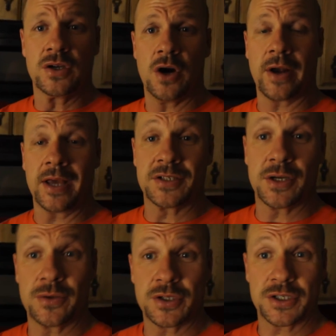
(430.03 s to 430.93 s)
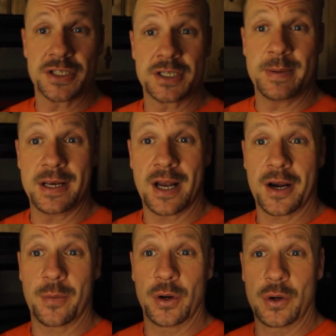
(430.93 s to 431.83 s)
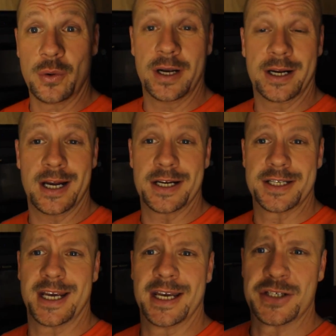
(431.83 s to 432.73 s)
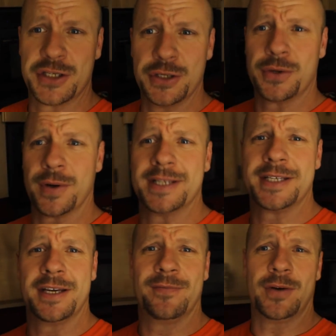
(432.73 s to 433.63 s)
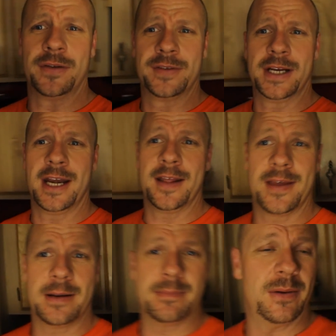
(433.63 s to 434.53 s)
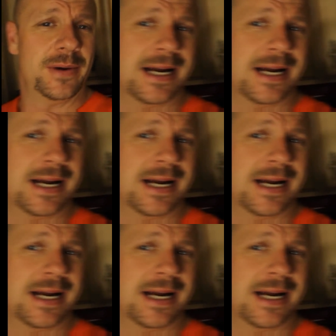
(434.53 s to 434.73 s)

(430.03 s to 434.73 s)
Okay, so just to speak on it real quick, not to get too crazy involved in anything, but we